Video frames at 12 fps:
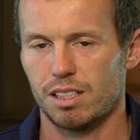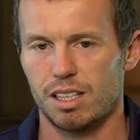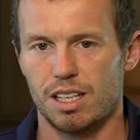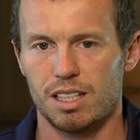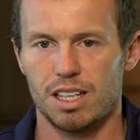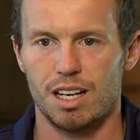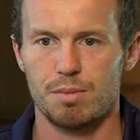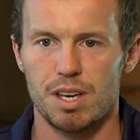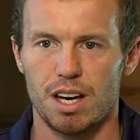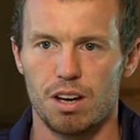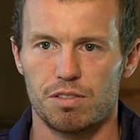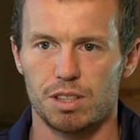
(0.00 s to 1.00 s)
And um,
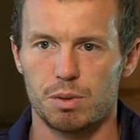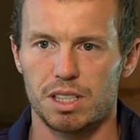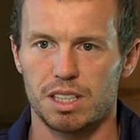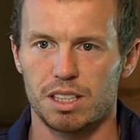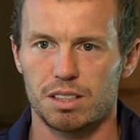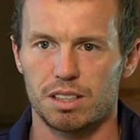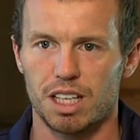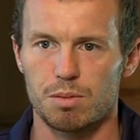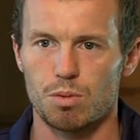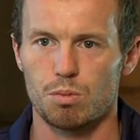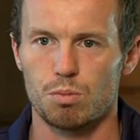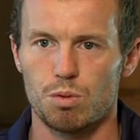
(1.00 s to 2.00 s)
yeah, hopefully we can keep
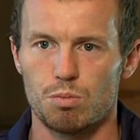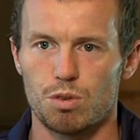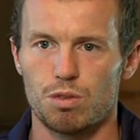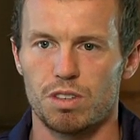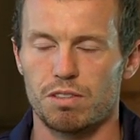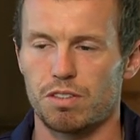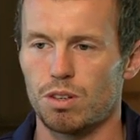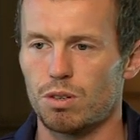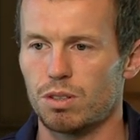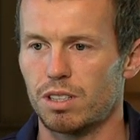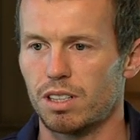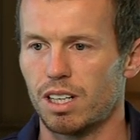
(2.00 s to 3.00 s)
moving
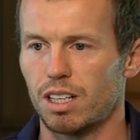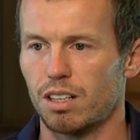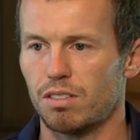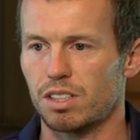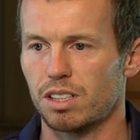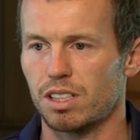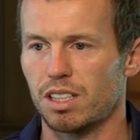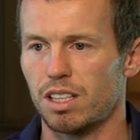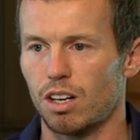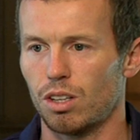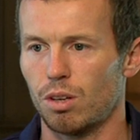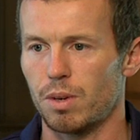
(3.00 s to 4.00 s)
forward and uh, obviously
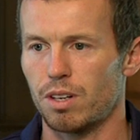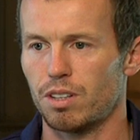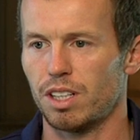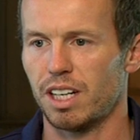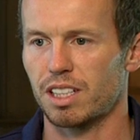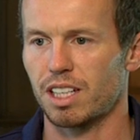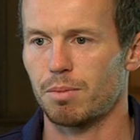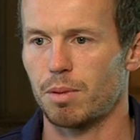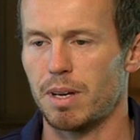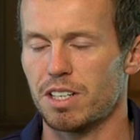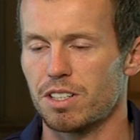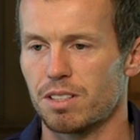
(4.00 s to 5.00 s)
go a lot better in the next couple
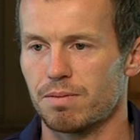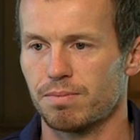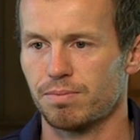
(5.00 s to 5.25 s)
of matches.